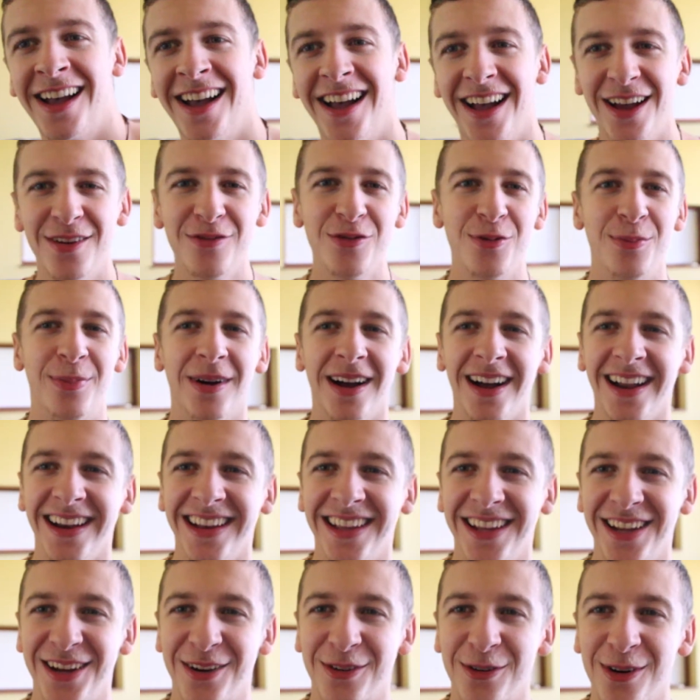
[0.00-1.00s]
Hi
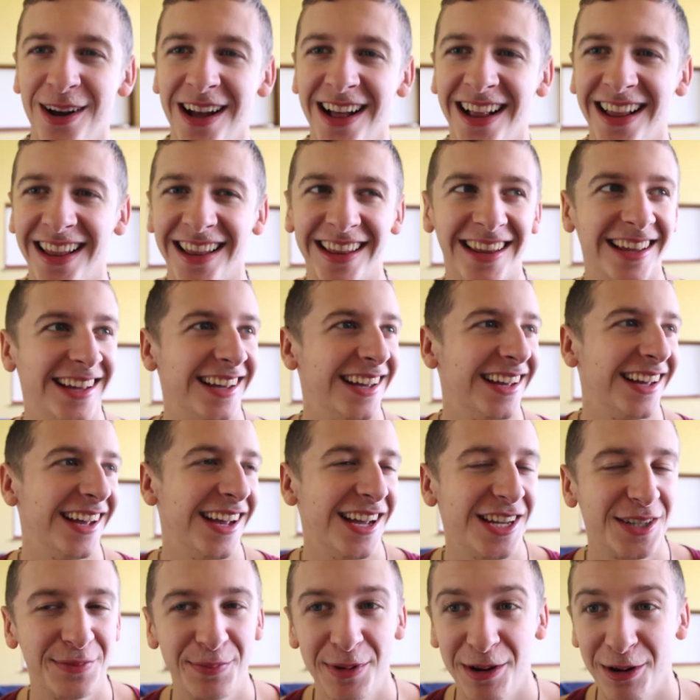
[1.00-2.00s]
everybody, well, uh,
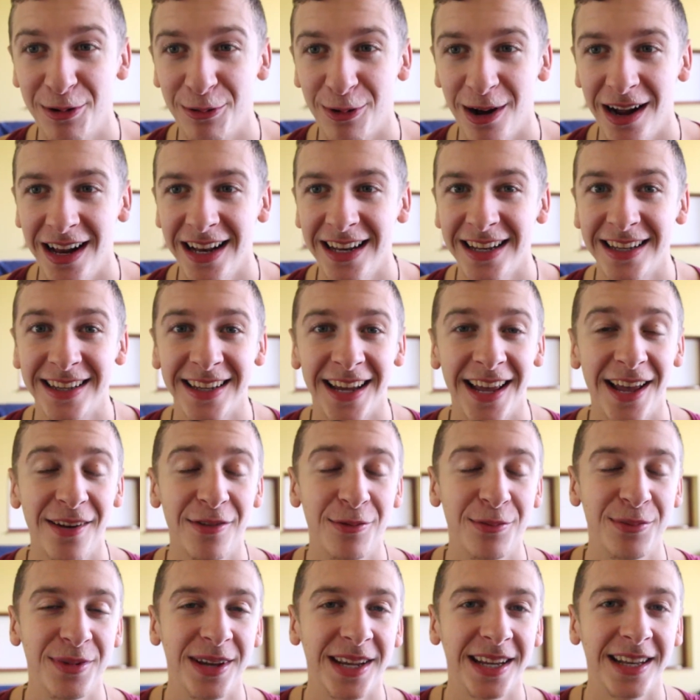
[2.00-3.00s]
has been a while that I
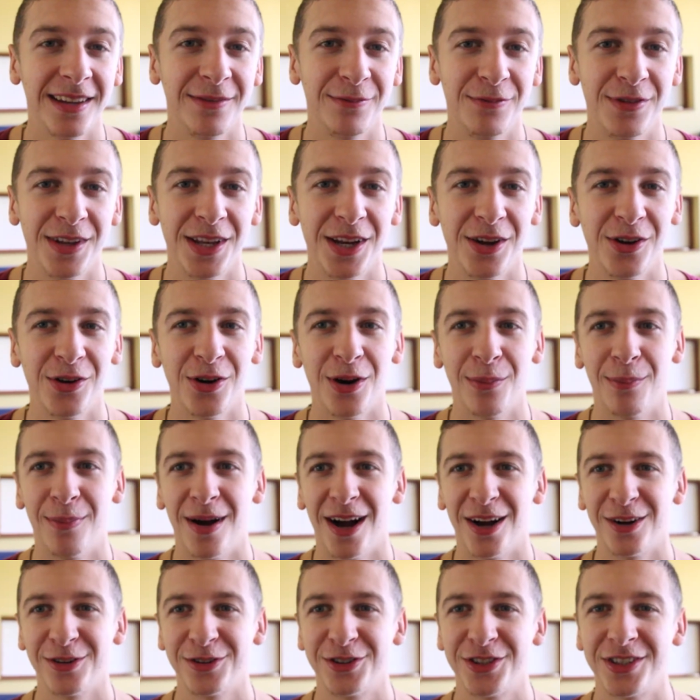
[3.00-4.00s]
haven't made a video
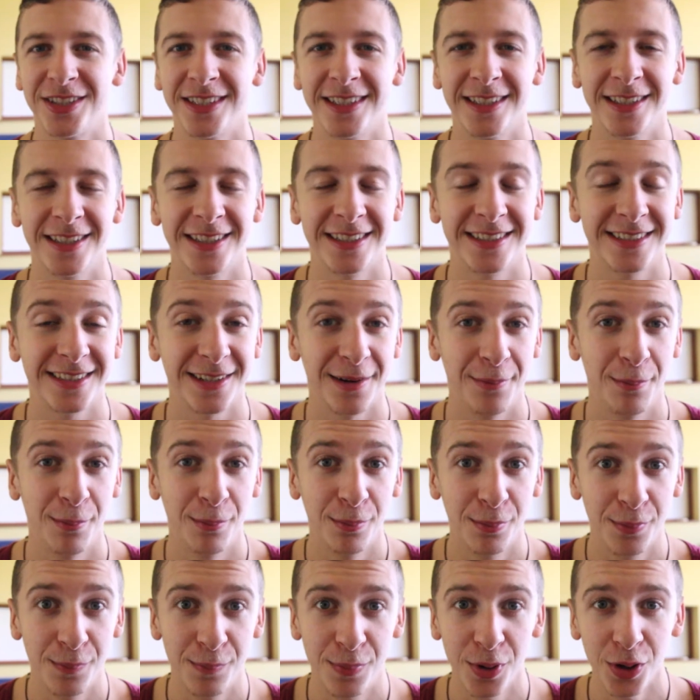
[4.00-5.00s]
about uh,
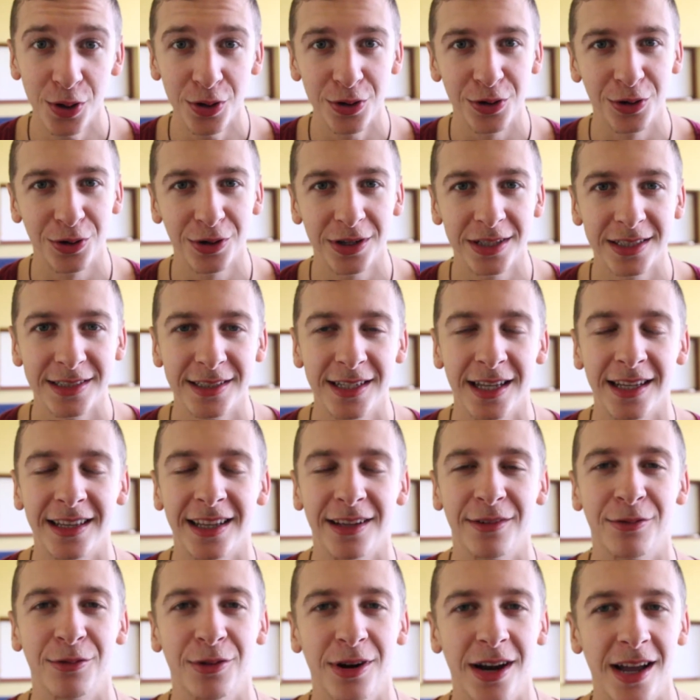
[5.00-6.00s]
some books
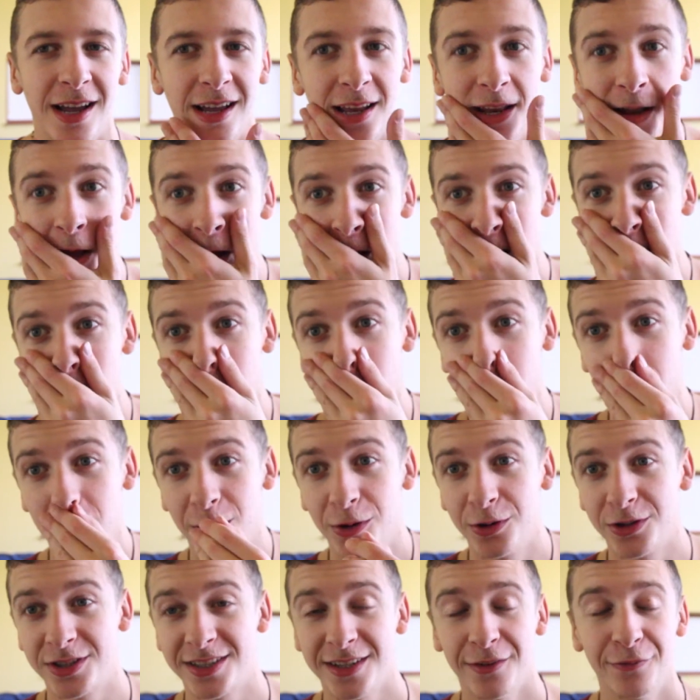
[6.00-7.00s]
that I've read
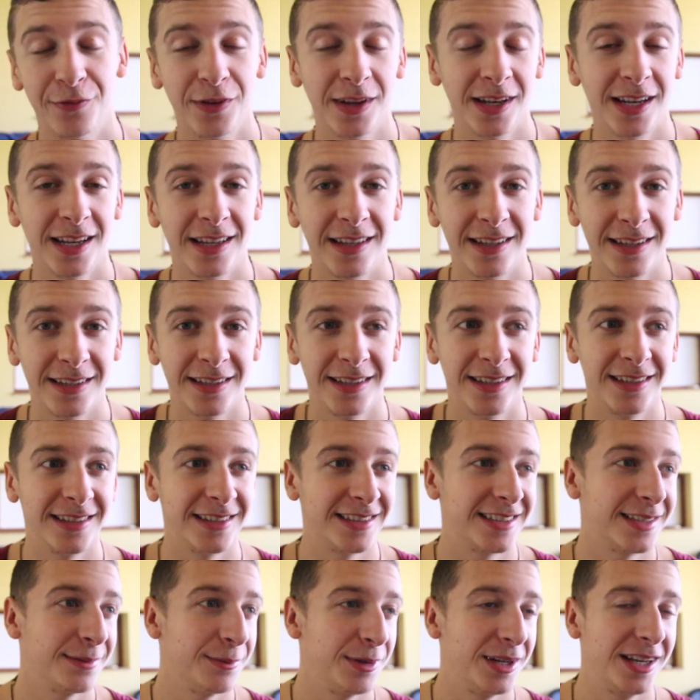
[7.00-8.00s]
or something that,
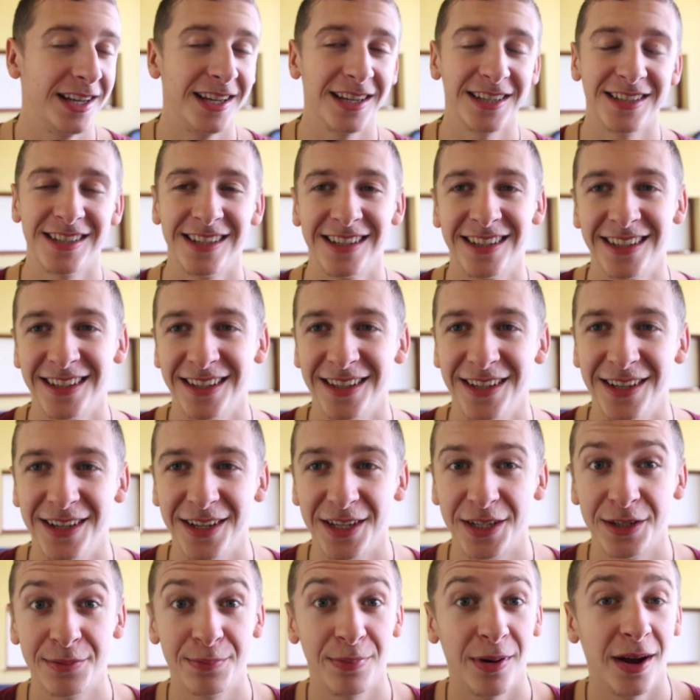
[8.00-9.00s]
uh, some ideas that uh,
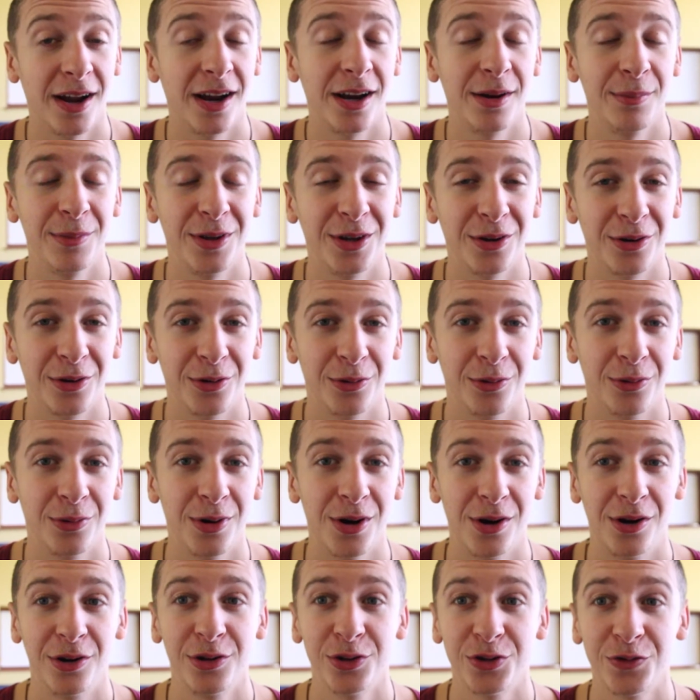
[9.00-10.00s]
inspired me or
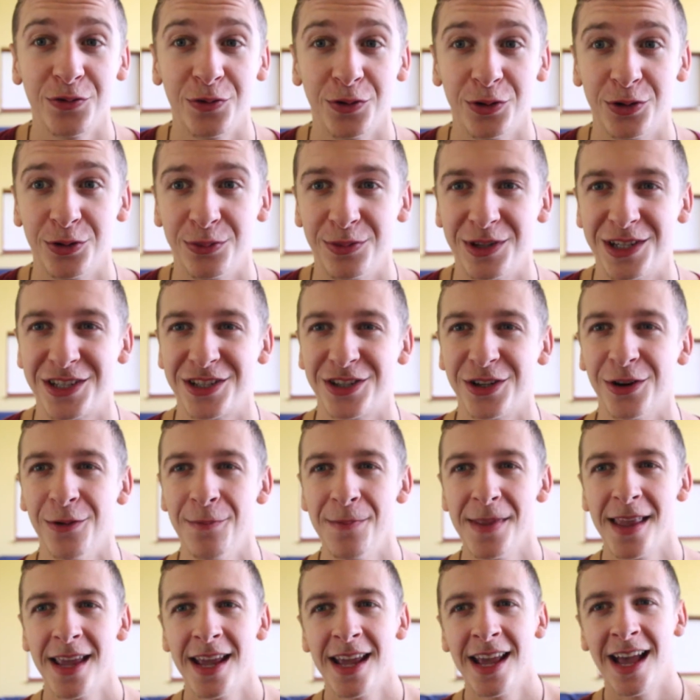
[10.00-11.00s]
were useful to me.
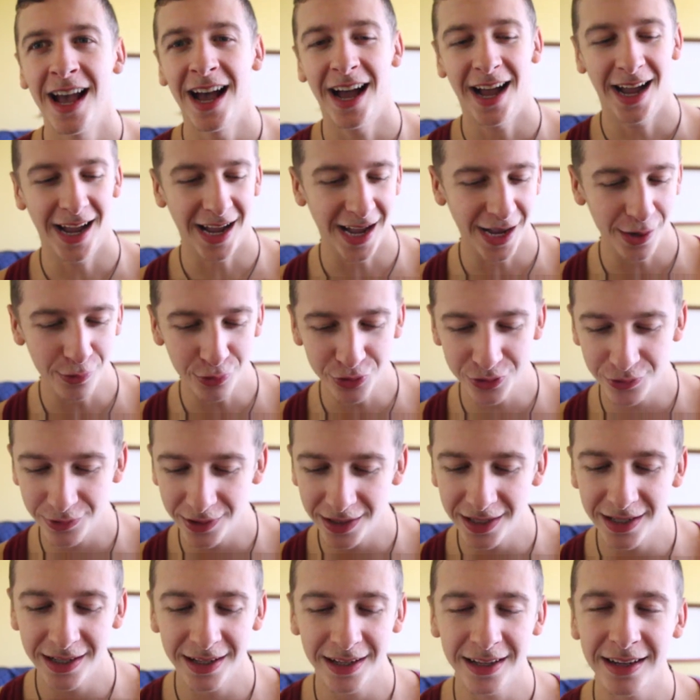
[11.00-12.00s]
So, I, I was
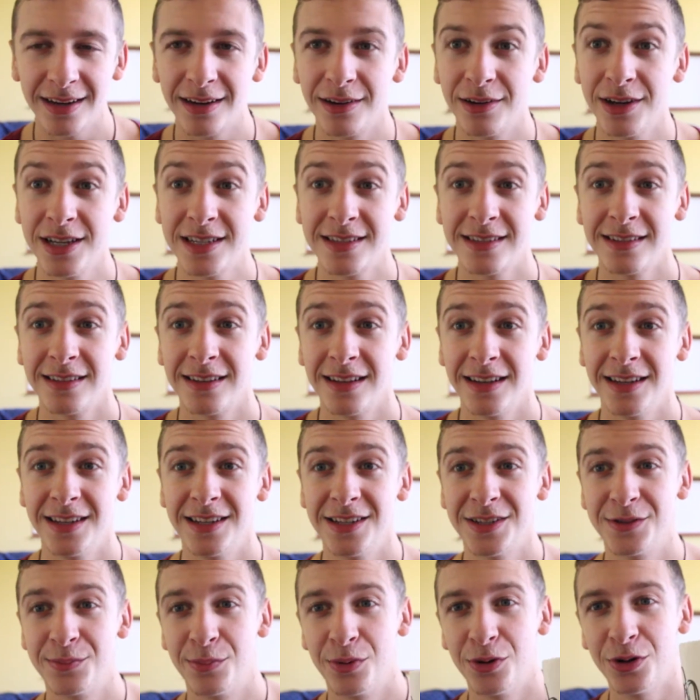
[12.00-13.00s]
reading uh, recently
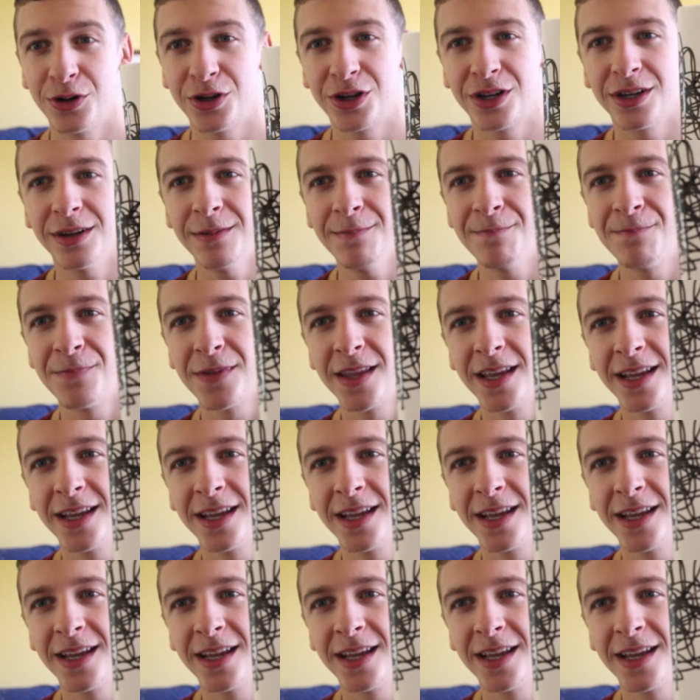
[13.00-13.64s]
this book, uh,